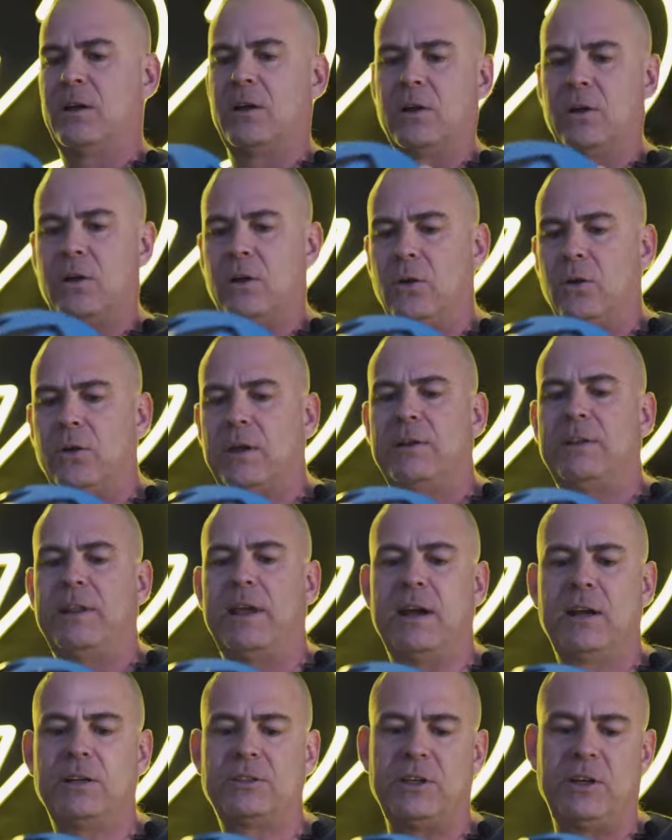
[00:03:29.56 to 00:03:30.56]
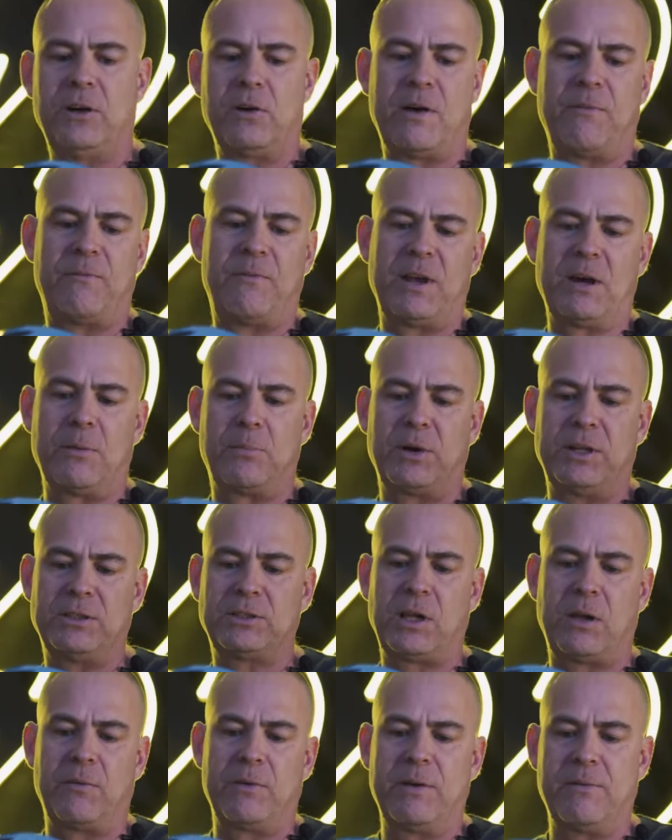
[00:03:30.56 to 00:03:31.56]
good looking there so you don't have fingerprints
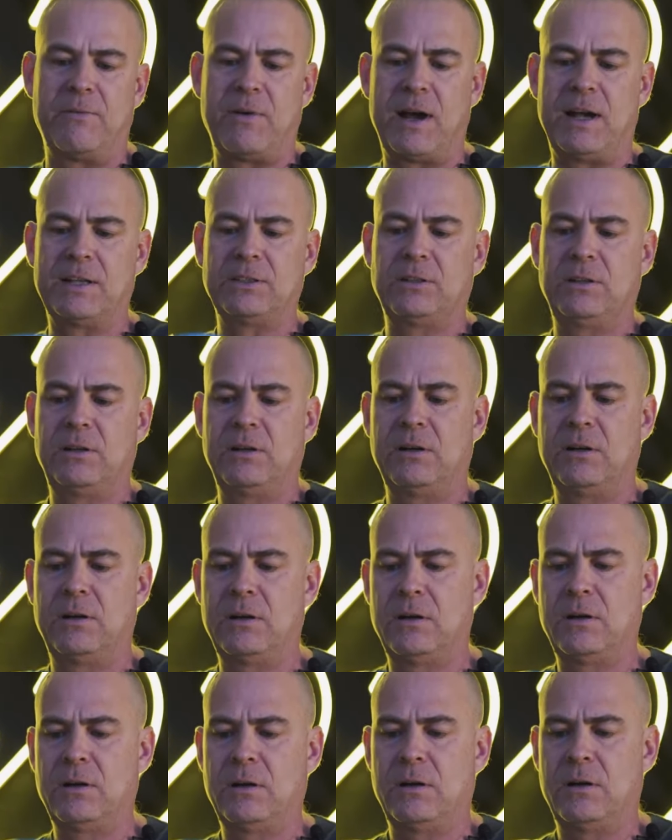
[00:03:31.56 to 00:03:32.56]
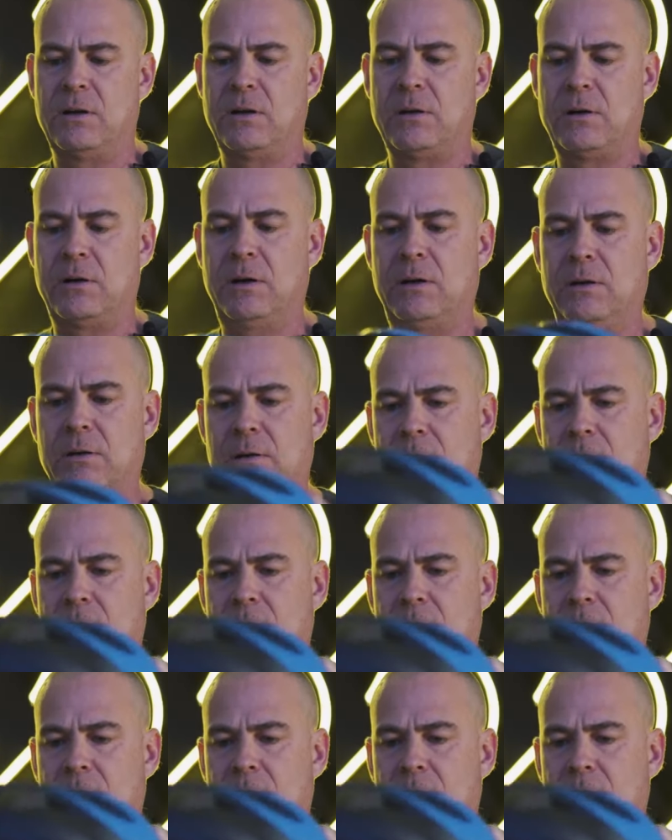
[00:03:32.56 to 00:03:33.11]
all over your visor. All right,